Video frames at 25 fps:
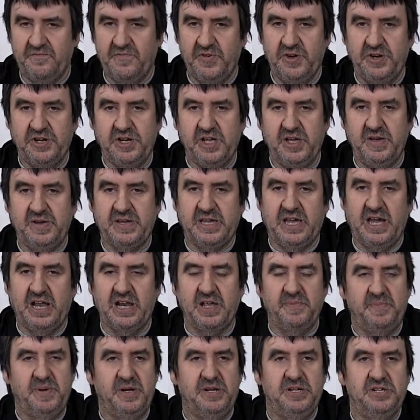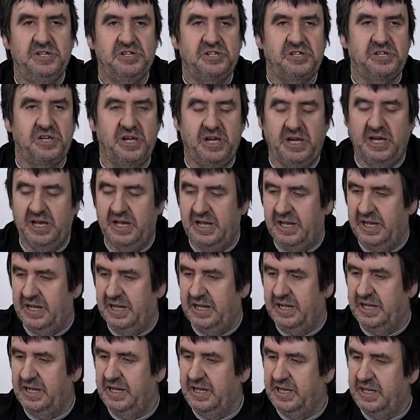Vernier calipers
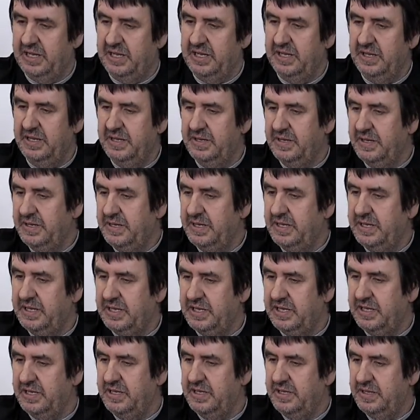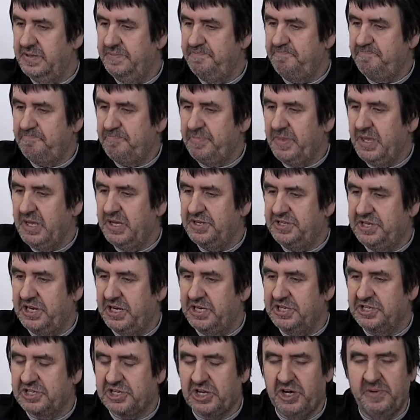are
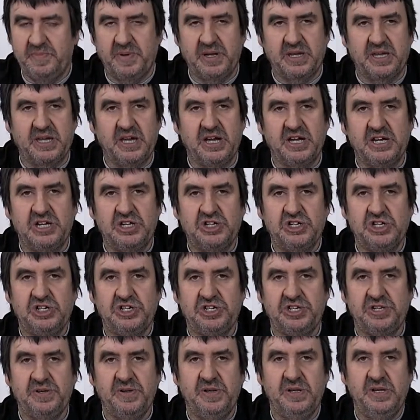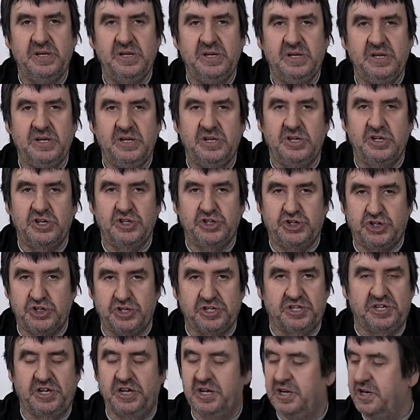telescopic gauges,
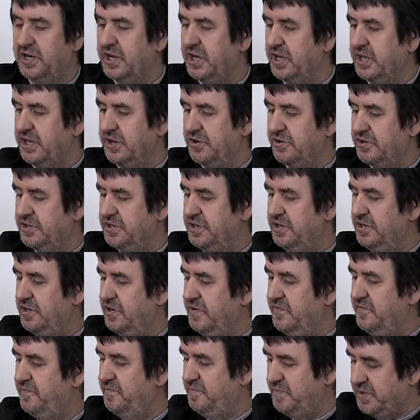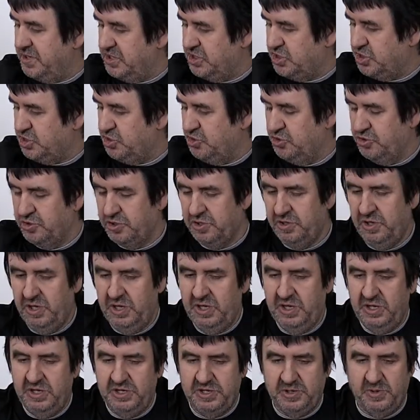just aren't accurate enough. Be sure
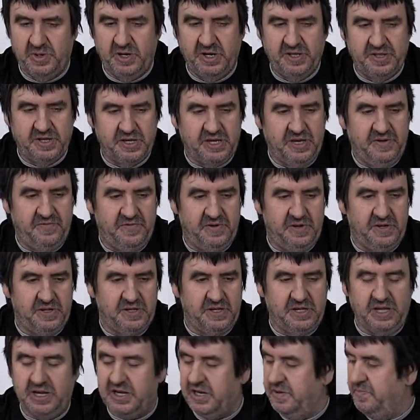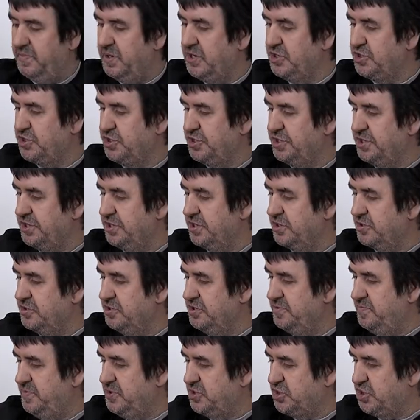to either get it measured at a
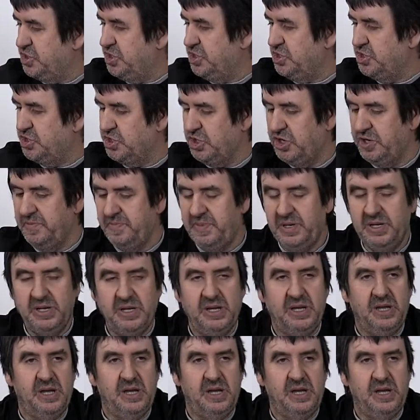good machine shop.